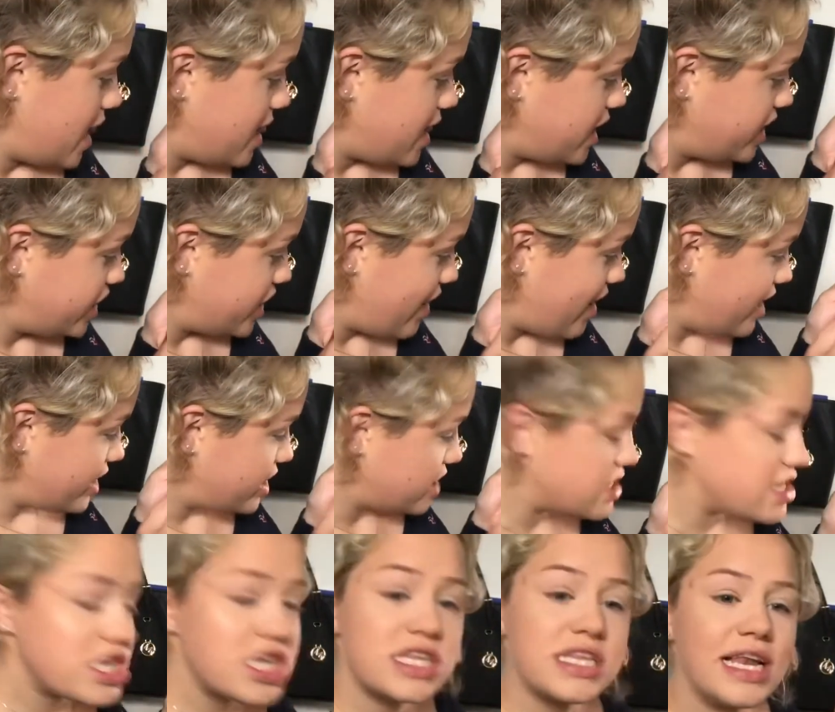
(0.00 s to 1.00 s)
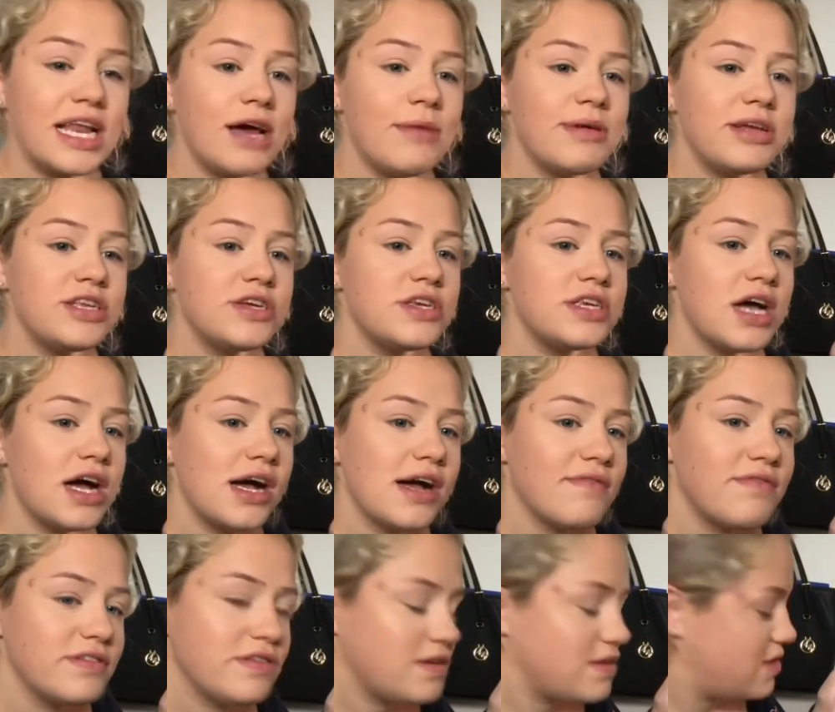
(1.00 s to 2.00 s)
the Cherish is just a little bit too
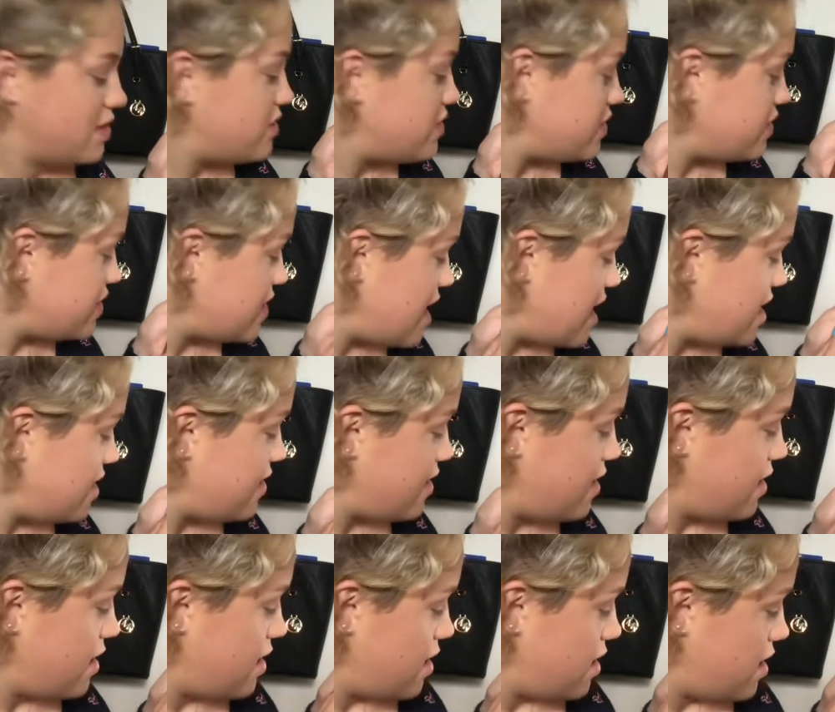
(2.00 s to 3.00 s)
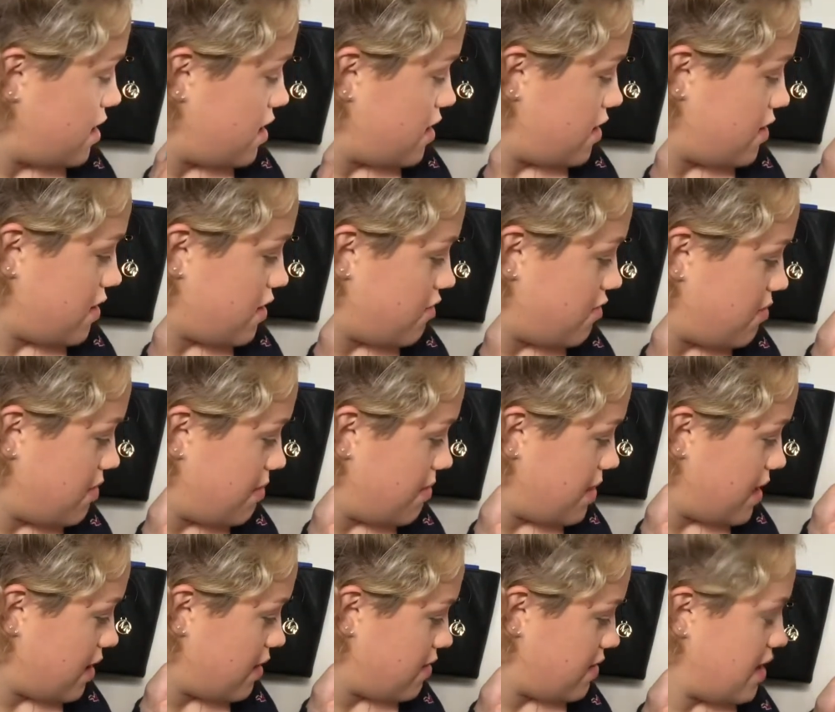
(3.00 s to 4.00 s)
dark for transition shade. So I'll just be
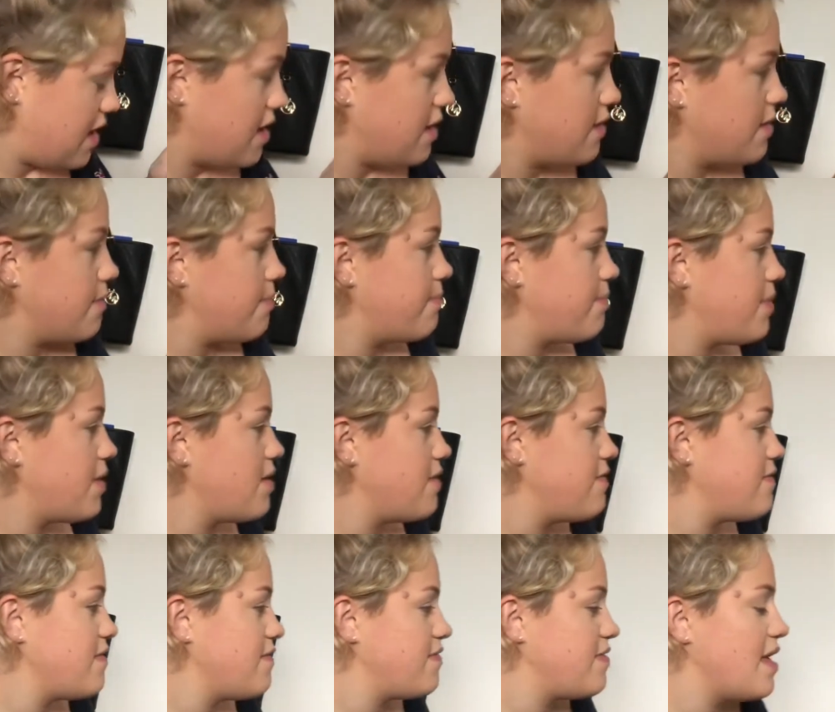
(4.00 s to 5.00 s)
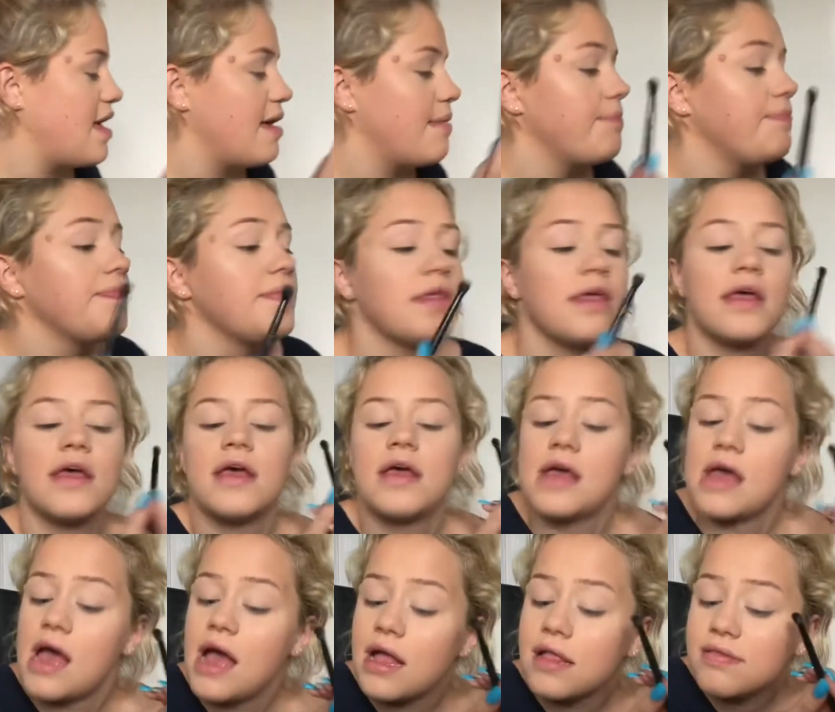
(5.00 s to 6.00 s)
mixing both of them
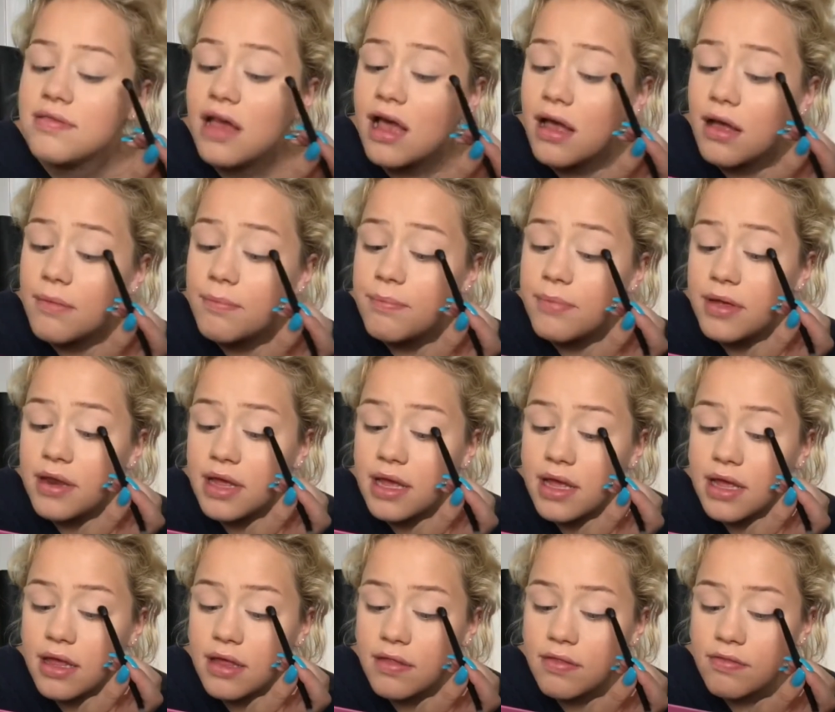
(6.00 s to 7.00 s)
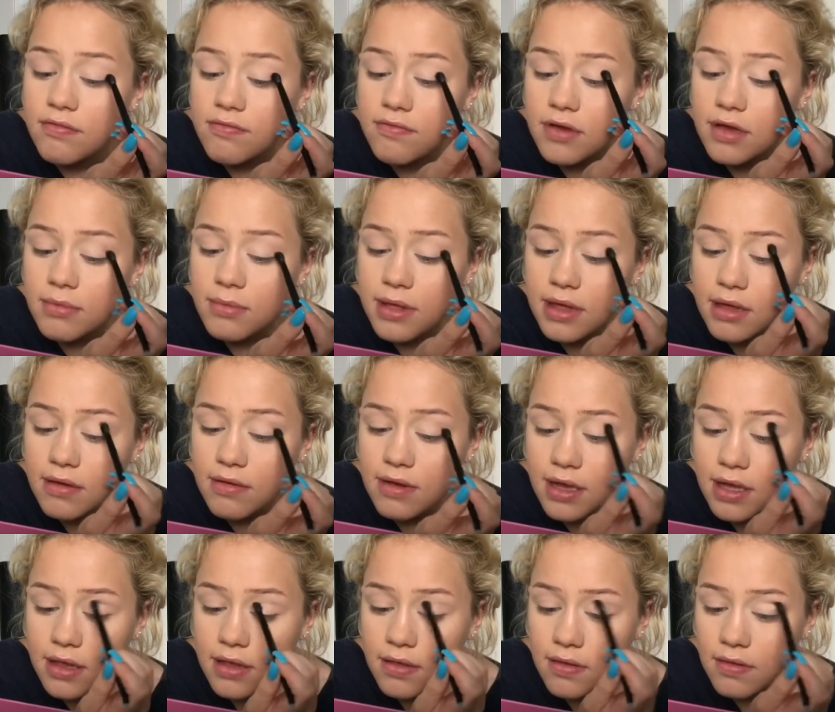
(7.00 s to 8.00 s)
and putting it through my
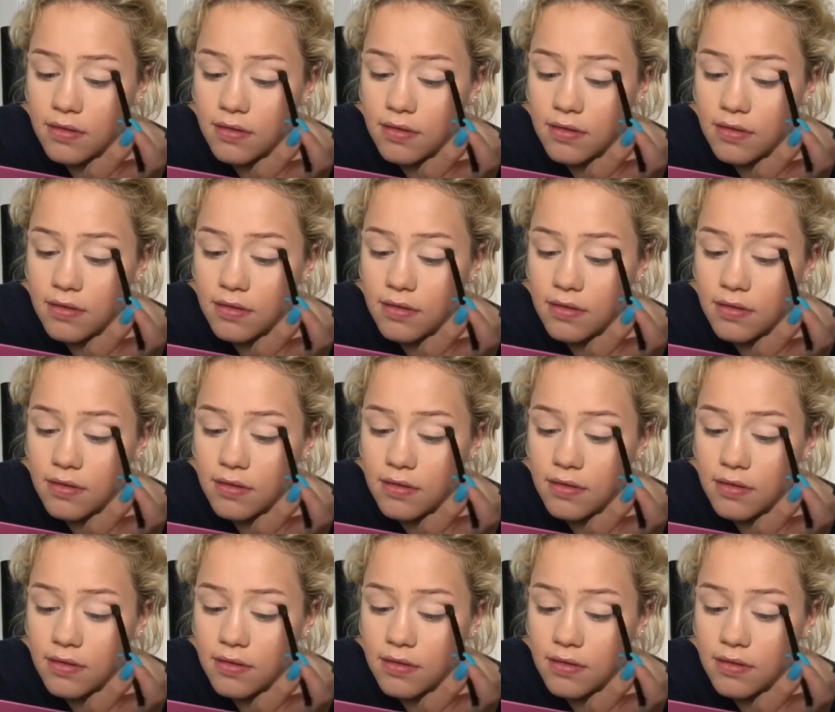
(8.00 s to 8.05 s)
crease.